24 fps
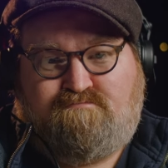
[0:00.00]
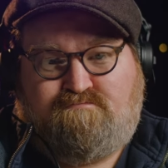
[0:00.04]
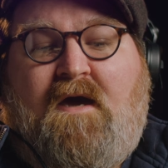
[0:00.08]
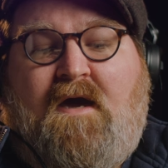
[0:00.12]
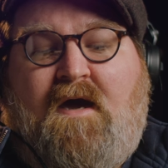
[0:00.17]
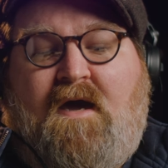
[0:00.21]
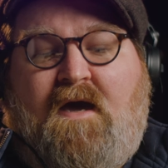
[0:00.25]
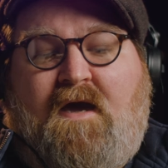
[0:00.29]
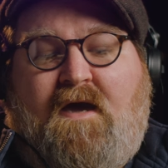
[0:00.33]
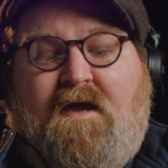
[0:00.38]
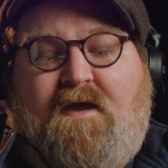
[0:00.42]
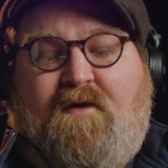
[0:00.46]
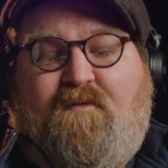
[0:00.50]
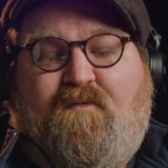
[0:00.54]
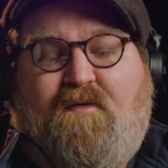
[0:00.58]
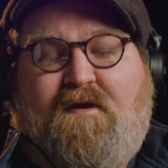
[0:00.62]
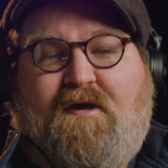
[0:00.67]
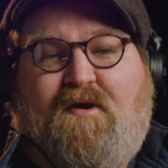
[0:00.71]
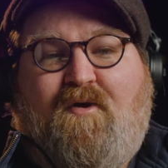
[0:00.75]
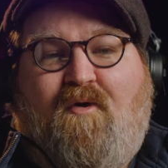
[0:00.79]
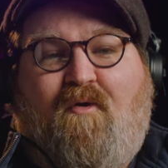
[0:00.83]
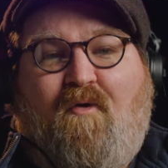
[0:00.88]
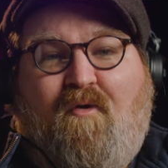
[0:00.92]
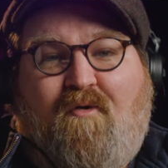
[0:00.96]
I
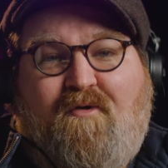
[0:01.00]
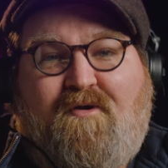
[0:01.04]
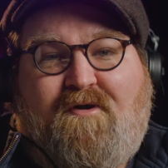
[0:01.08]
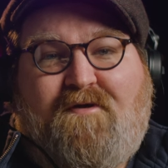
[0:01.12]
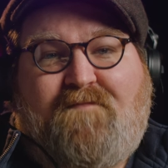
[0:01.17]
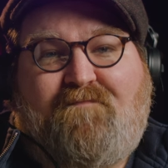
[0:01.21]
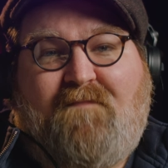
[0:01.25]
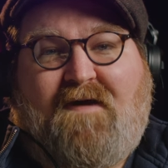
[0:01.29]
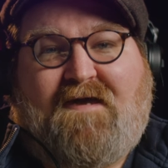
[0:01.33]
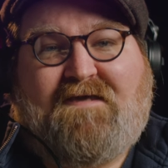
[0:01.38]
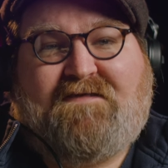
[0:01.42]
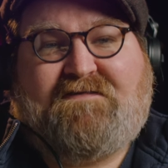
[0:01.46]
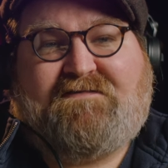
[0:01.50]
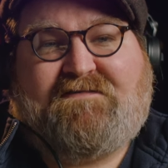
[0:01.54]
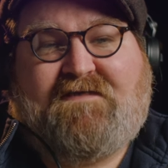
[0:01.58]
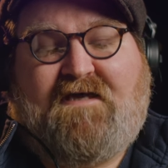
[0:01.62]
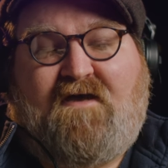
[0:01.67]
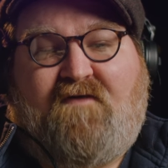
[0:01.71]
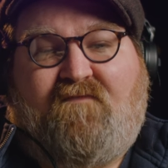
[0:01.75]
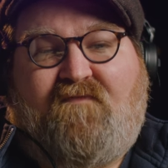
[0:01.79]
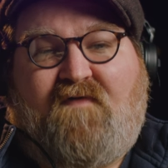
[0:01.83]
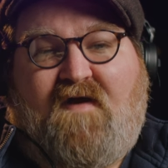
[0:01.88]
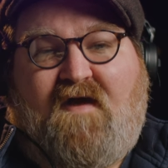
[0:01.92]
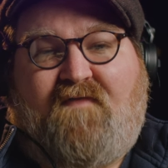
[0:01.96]
recorded
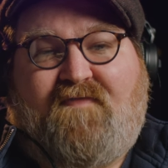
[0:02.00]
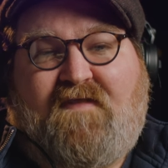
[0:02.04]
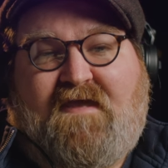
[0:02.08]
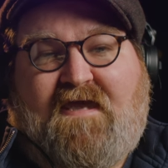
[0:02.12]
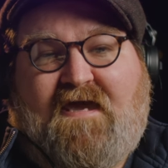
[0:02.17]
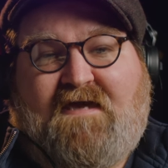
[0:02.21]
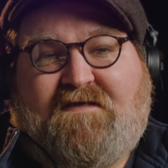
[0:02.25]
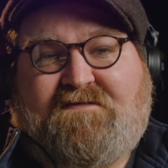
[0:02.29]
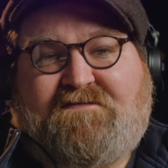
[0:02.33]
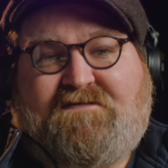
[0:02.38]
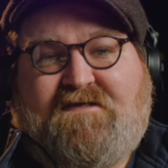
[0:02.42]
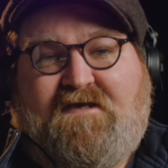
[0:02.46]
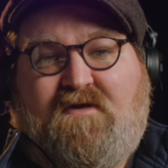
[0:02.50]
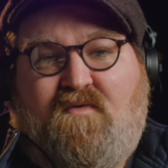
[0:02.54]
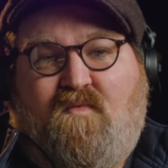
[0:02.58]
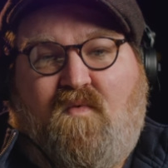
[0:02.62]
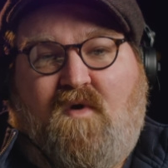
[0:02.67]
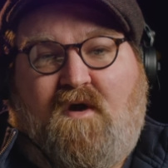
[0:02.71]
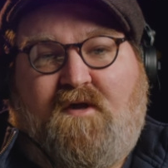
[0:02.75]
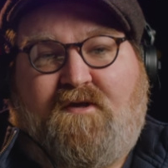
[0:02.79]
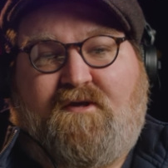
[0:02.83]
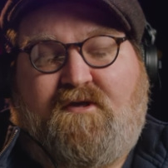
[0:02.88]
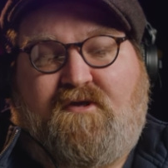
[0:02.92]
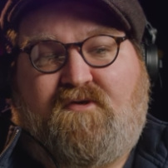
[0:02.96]
myself on the
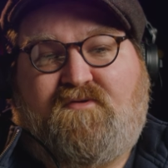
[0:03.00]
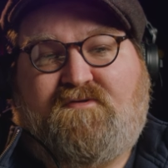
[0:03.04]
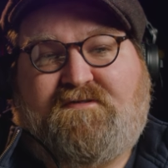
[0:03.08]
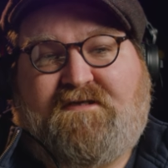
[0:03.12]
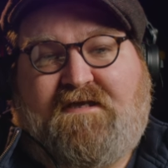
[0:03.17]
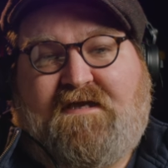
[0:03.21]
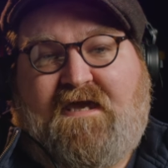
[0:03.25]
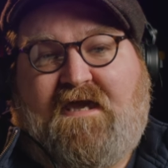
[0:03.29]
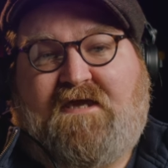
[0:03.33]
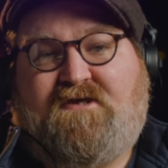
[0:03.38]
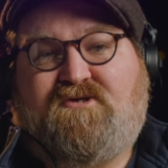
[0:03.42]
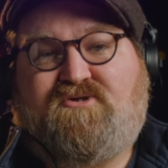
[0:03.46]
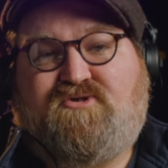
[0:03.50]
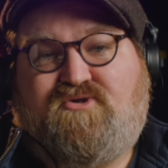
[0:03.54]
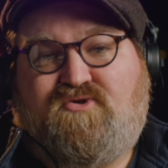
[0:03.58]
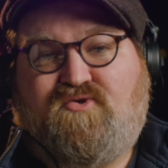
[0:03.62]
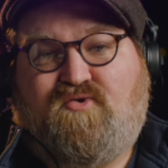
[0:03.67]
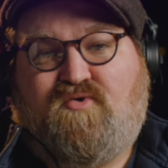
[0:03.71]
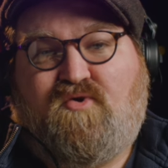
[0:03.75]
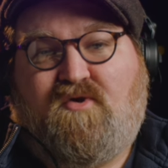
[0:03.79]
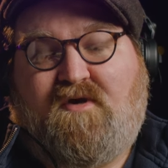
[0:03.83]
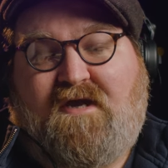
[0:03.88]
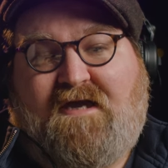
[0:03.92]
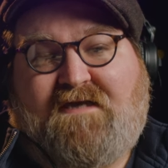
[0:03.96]
SC1 using a
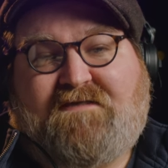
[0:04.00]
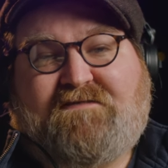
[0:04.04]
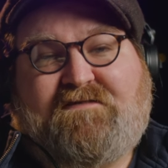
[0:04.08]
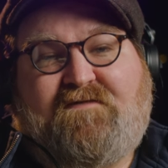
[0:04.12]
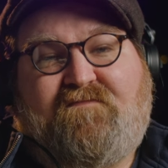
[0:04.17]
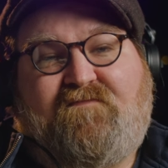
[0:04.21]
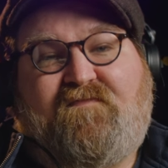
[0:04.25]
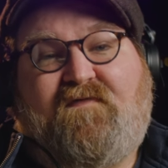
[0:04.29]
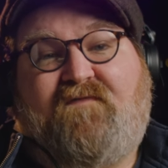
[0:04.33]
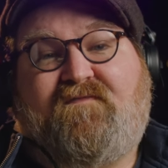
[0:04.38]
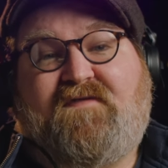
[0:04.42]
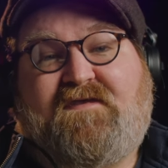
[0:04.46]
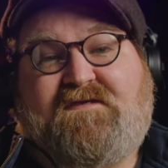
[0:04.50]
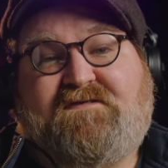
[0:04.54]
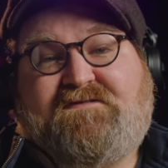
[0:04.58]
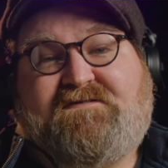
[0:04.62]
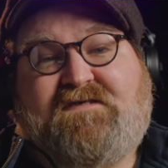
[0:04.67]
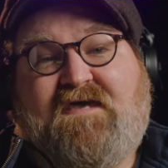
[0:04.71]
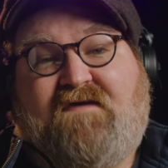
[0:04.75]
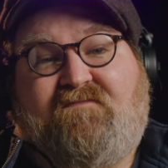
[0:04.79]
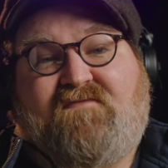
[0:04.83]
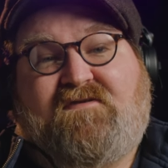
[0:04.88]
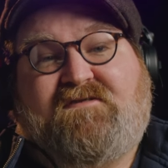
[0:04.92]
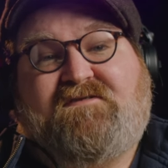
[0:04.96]
Shure
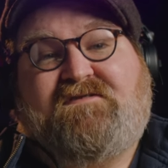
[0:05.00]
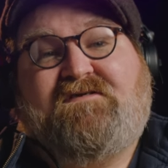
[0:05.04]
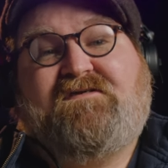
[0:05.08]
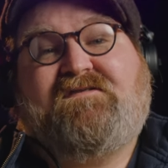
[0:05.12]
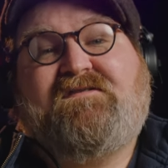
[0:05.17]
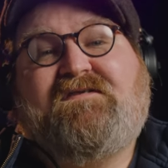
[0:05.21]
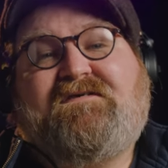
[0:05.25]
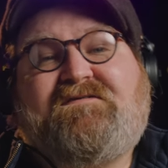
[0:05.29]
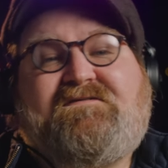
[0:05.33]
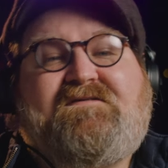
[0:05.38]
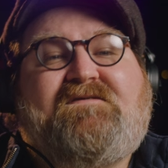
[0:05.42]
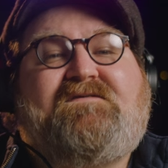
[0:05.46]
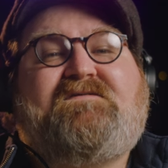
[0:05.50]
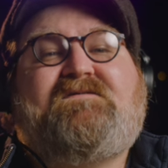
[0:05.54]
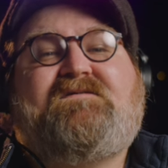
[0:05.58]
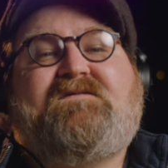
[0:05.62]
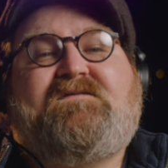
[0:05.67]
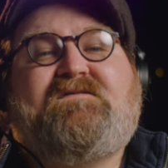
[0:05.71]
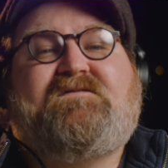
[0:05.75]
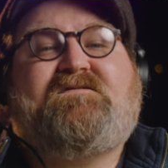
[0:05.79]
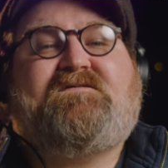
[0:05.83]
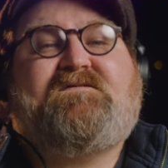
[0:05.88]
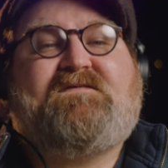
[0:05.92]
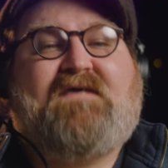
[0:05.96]
SM57 to listen to
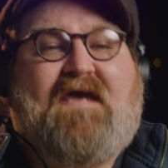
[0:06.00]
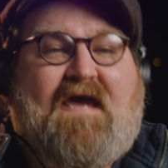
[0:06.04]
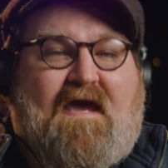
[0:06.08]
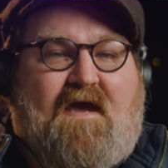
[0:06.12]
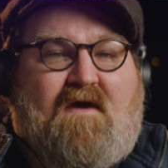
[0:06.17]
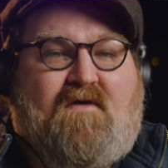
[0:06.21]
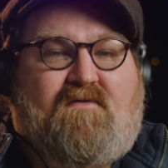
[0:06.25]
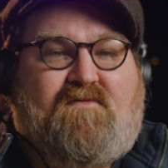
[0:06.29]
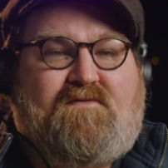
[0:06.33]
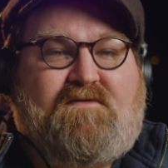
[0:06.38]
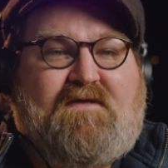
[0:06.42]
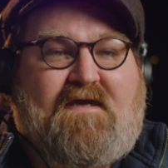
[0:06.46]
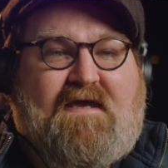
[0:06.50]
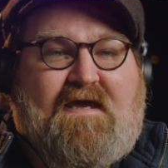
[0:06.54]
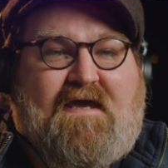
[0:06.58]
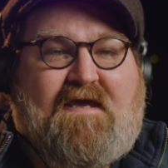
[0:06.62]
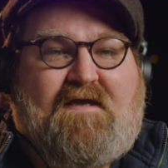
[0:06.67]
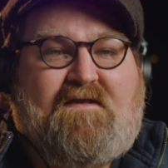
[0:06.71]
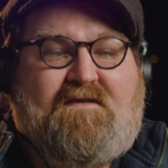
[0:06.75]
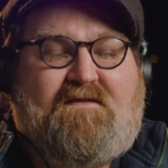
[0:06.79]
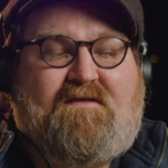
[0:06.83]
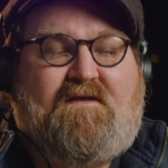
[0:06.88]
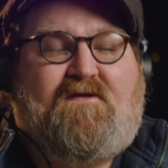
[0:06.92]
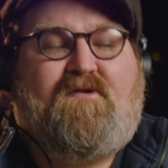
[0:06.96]
the sound
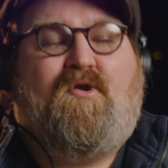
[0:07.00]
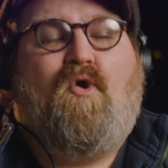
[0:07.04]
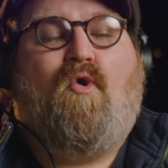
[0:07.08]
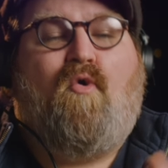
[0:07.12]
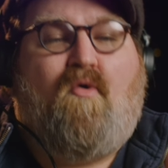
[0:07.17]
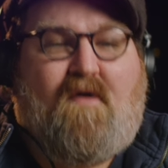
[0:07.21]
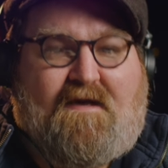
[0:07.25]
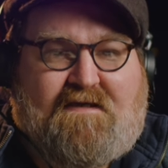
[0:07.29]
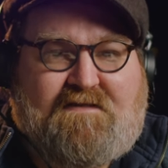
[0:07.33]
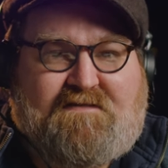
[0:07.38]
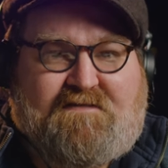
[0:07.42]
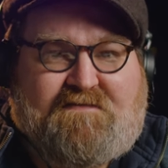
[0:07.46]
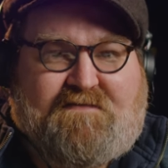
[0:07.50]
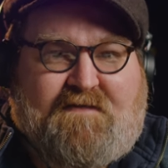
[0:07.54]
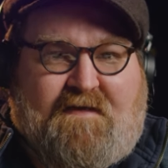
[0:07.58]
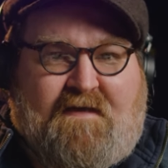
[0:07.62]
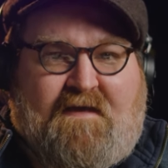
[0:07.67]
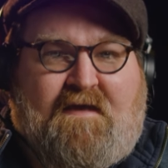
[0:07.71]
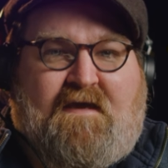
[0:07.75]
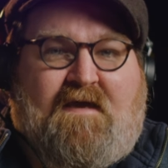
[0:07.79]
and the noise.